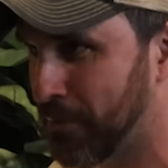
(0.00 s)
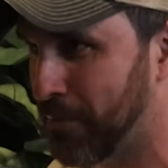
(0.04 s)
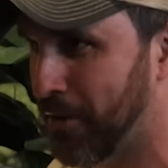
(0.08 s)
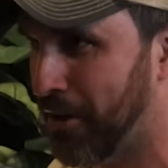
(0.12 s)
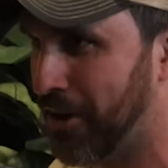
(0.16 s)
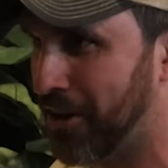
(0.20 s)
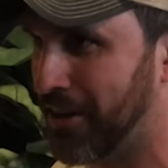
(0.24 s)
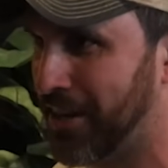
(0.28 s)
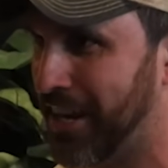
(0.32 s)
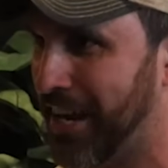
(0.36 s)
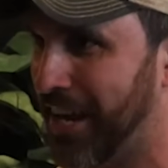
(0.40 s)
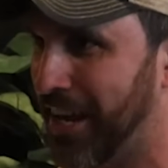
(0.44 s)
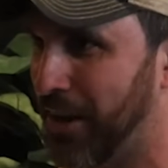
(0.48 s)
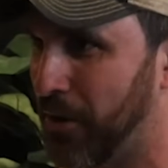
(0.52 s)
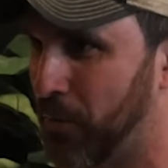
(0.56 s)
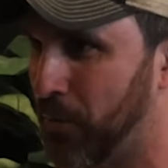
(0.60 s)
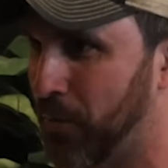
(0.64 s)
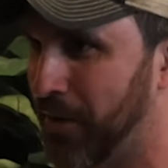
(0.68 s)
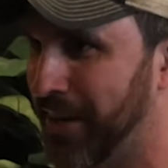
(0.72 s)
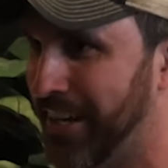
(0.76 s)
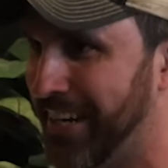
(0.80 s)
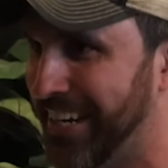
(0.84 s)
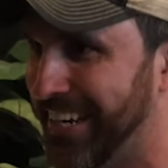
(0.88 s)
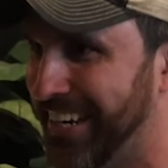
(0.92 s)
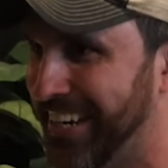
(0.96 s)
Mark
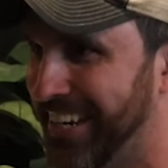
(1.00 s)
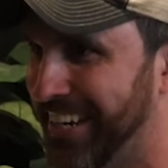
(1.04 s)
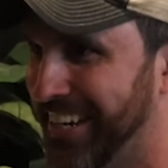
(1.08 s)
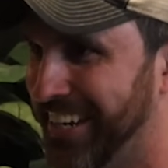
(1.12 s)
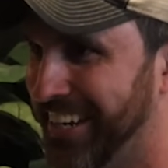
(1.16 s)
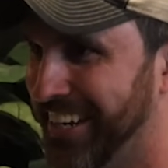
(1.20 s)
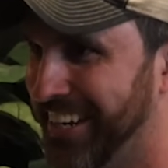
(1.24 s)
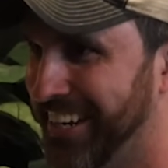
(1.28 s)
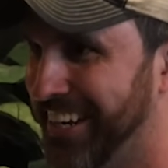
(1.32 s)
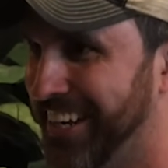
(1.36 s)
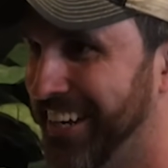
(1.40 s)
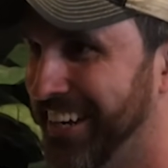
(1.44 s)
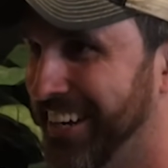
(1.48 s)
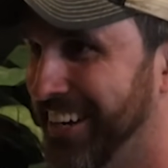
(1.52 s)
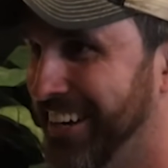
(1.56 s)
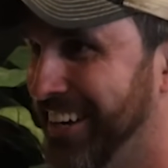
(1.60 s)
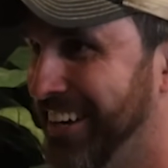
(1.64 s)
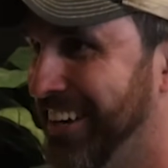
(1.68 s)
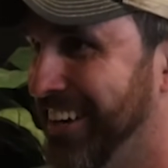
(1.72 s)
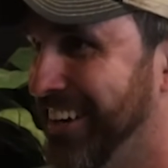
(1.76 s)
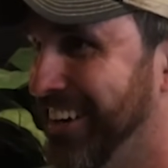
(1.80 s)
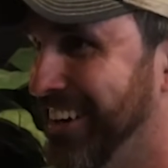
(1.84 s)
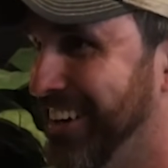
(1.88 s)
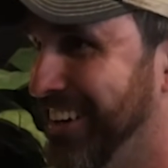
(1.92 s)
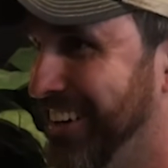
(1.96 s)
Calaway. No, I'm a
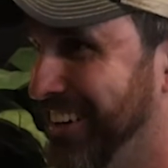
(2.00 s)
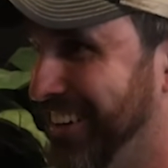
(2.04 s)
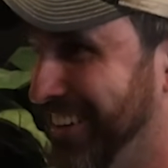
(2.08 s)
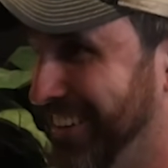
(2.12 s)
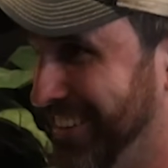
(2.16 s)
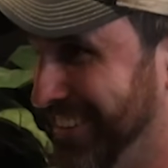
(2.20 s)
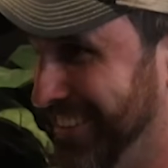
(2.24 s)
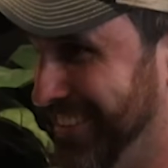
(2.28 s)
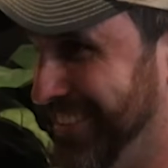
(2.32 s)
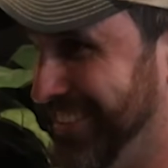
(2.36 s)
good person.